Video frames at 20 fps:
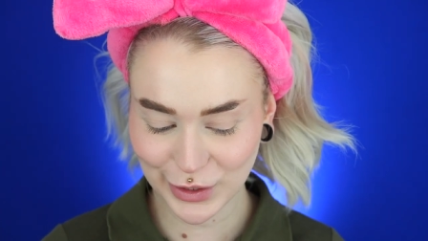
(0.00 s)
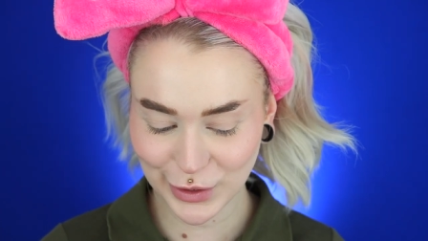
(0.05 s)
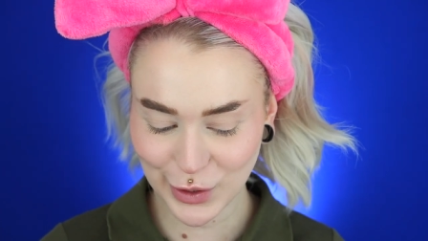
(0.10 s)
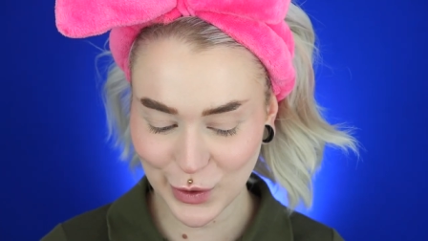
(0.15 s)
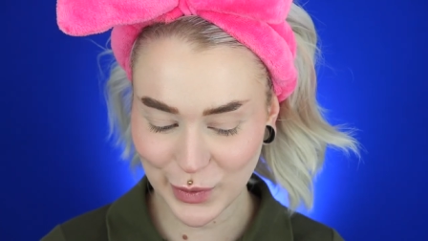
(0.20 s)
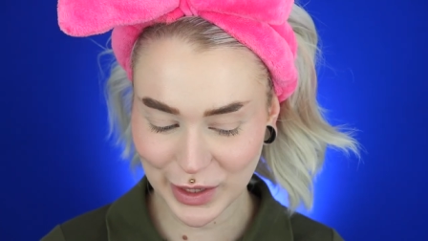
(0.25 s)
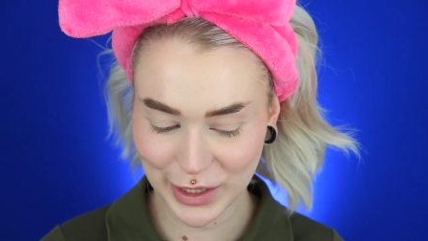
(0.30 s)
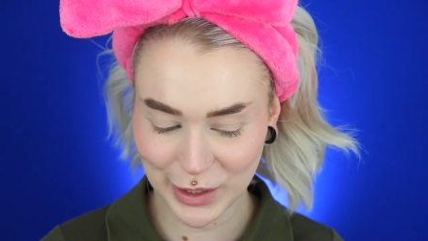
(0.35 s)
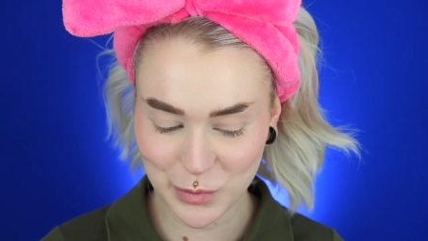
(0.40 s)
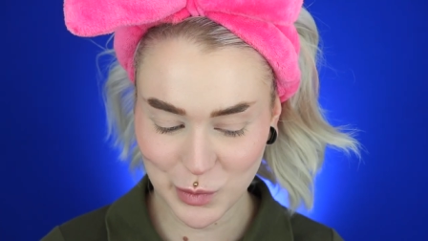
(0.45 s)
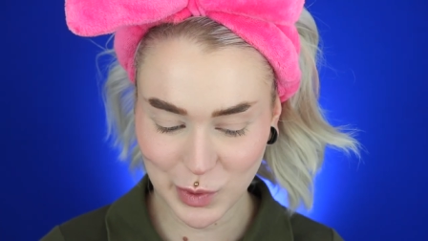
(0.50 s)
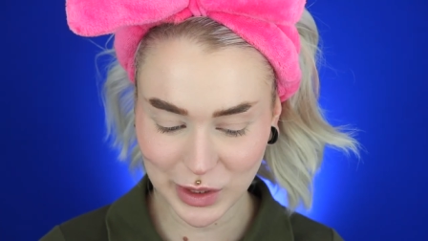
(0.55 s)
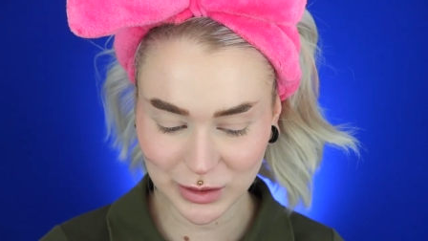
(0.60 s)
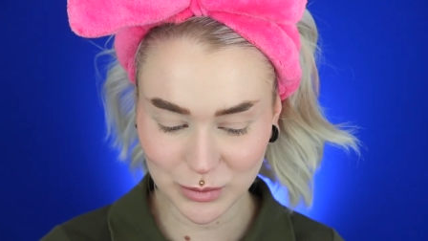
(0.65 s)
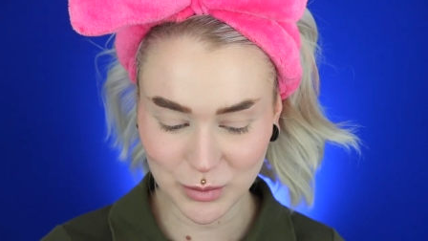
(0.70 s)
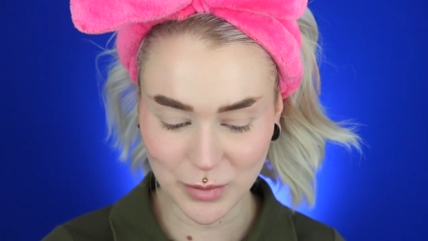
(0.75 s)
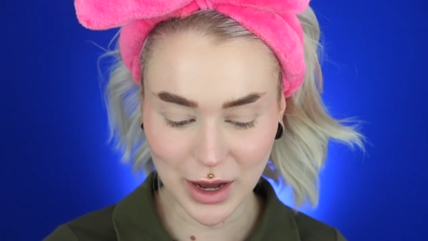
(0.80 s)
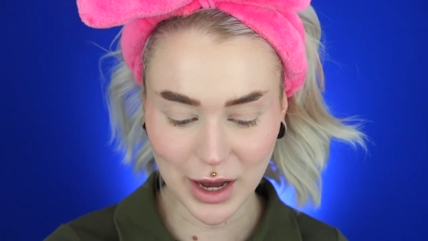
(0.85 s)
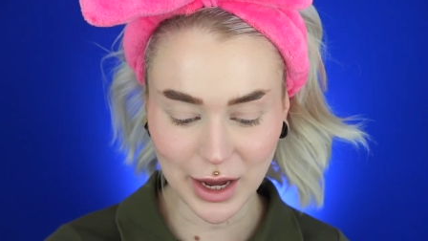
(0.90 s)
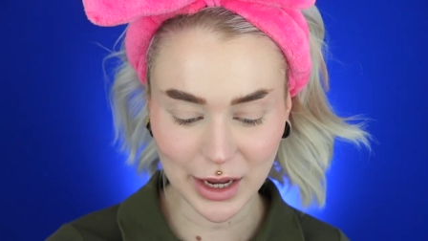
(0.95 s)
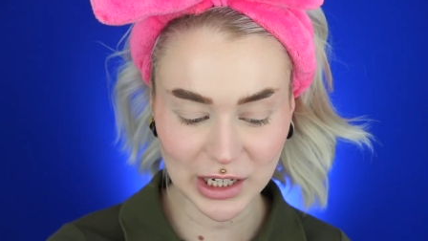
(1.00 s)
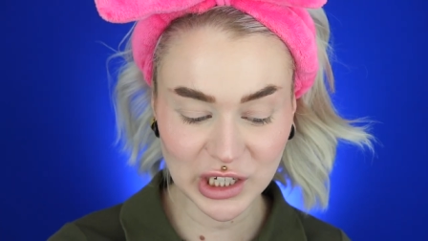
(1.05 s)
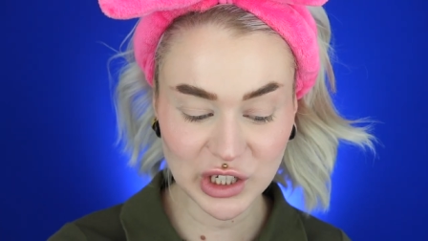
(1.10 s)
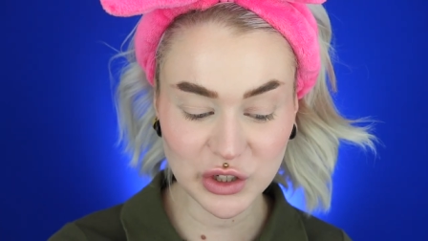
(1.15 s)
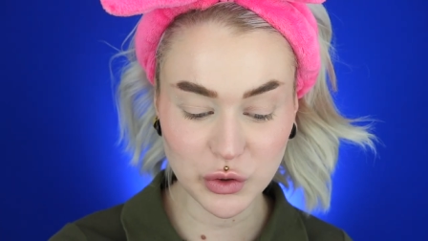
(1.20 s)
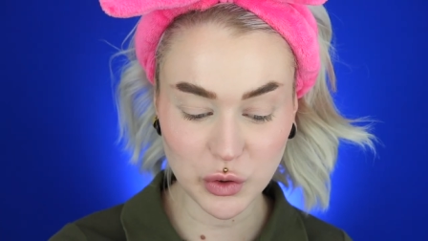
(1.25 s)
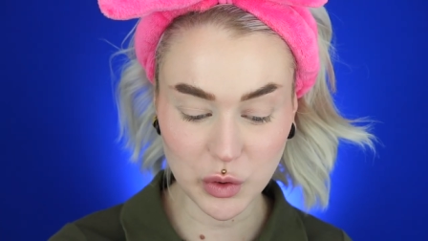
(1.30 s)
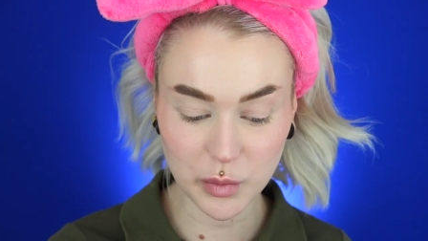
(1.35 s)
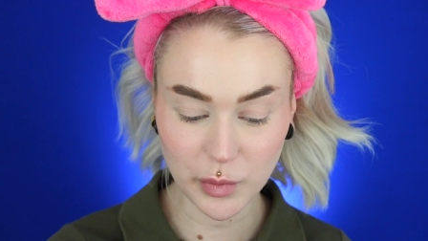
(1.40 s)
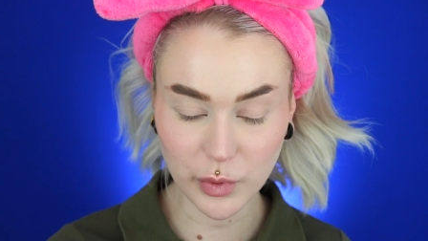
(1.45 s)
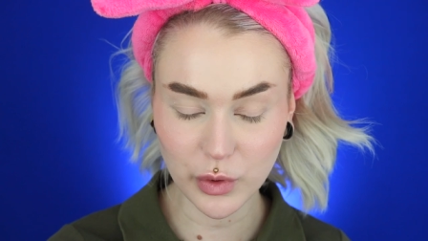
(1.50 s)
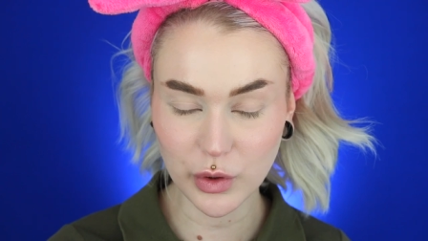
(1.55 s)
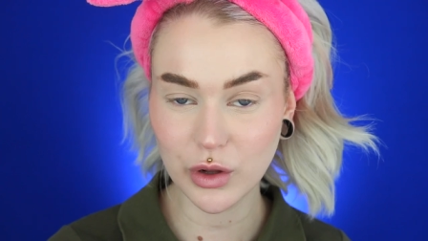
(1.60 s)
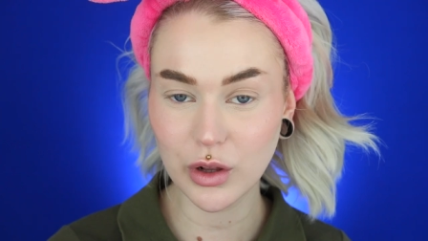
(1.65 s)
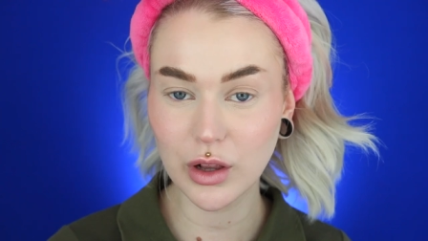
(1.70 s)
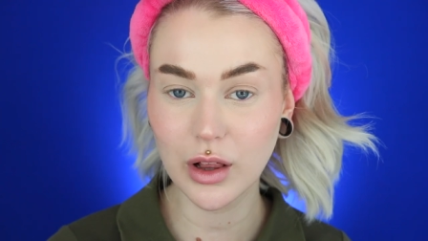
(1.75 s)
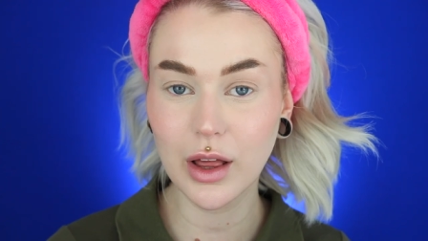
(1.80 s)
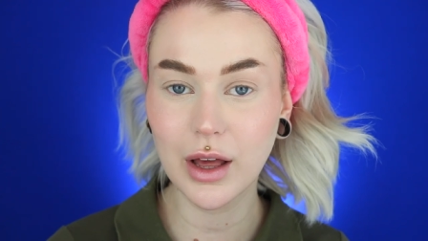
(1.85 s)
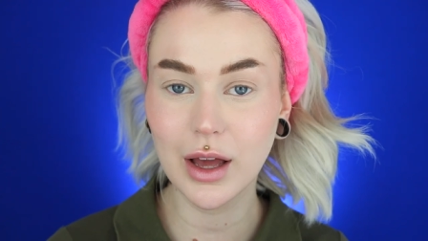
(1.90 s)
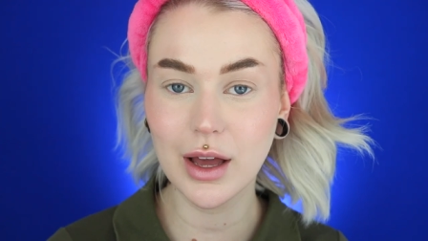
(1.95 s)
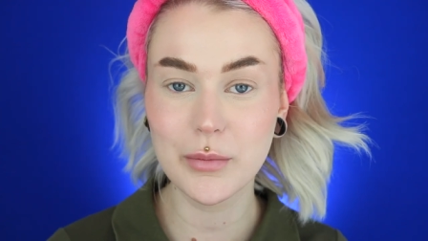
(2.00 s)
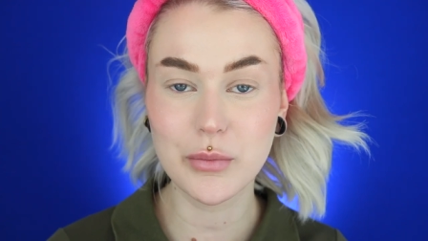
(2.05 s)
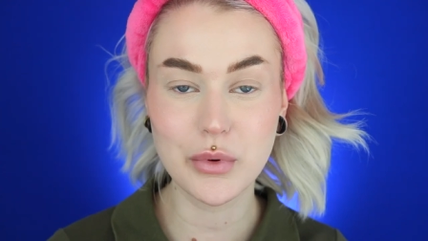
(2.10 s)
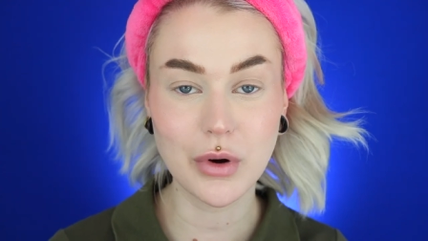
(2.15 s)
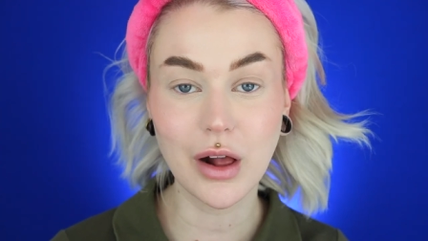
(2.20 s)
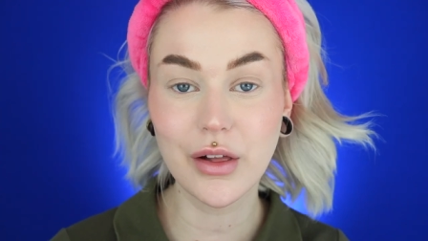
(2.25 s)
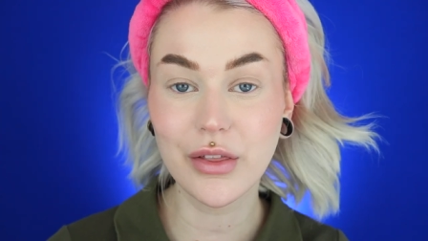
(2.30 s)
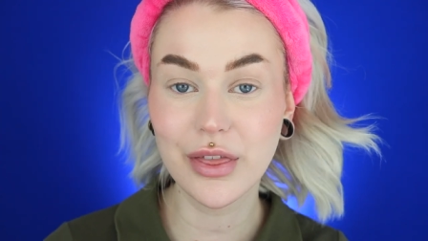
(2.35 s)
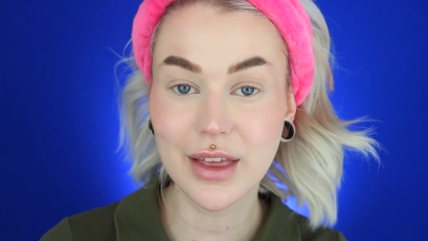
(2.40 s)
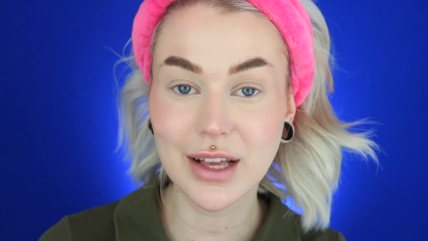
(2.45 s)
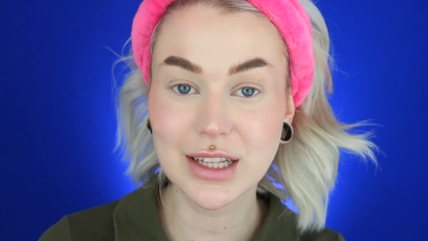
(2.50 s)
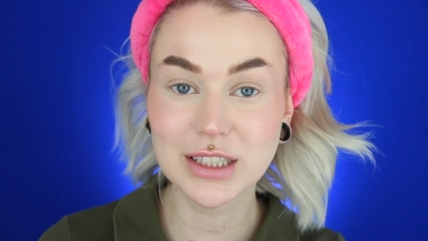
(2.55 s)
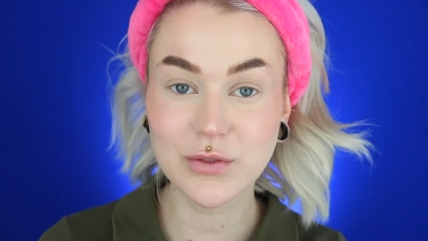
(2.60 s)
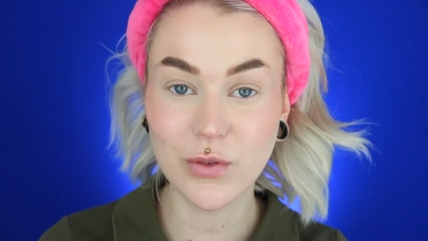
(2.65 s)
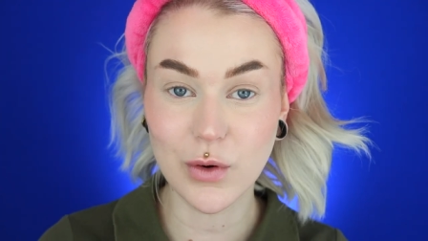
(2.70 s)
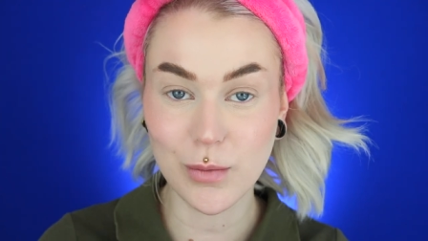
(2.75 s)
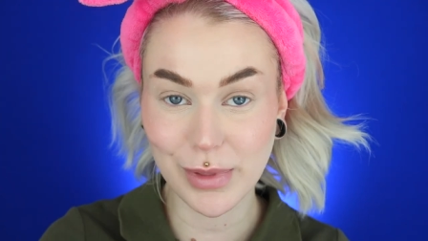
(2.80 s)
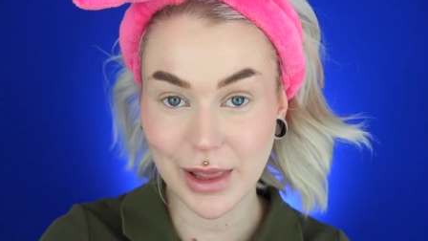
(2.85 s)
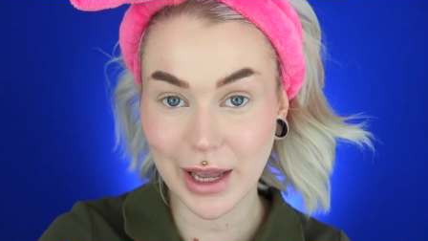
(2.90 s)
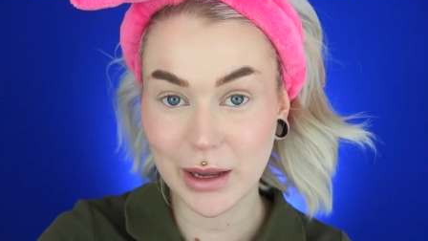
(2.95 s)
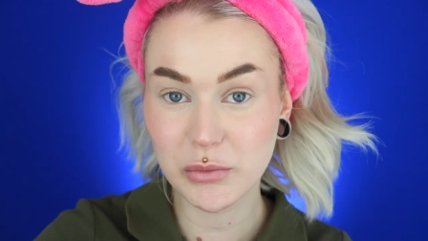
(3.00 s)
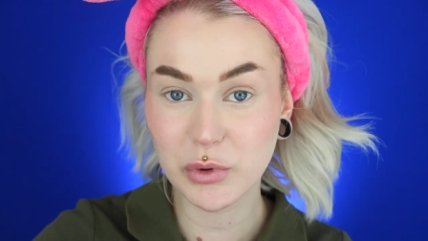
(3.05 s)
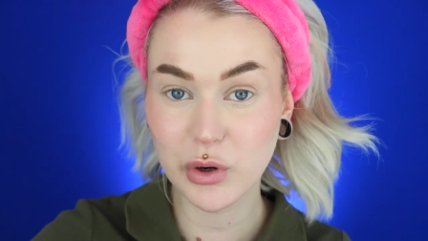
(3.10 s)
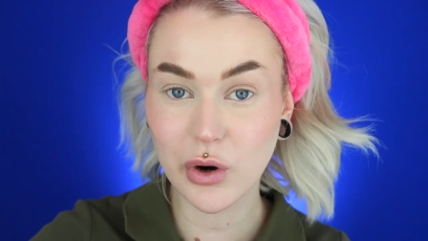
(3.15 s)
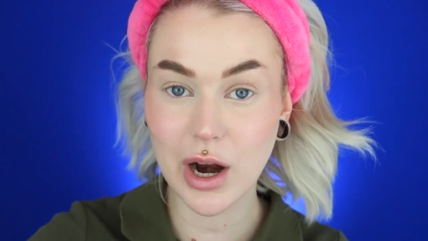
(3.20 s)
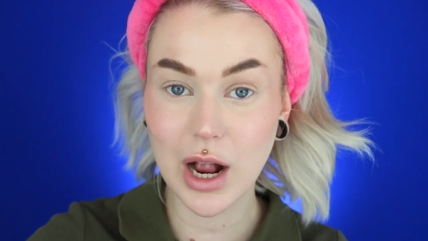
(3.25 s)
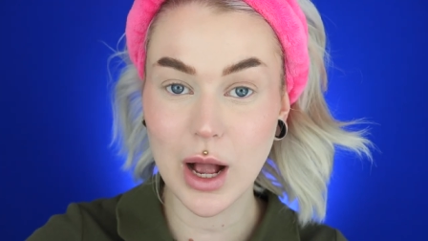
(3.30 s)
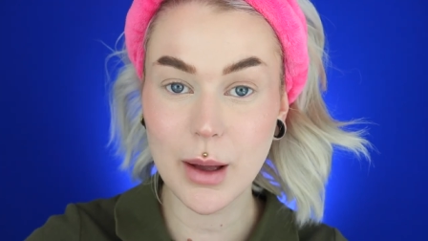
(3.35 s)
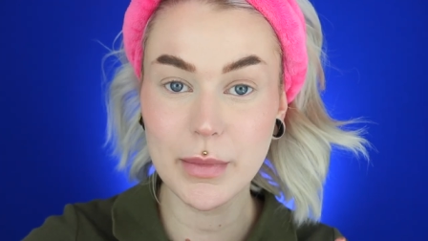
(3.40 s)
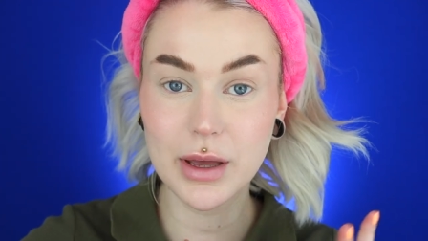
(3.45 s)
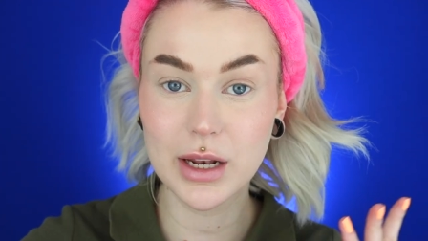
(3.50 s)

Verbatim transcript: go in with my normal brow things from Lime Crime,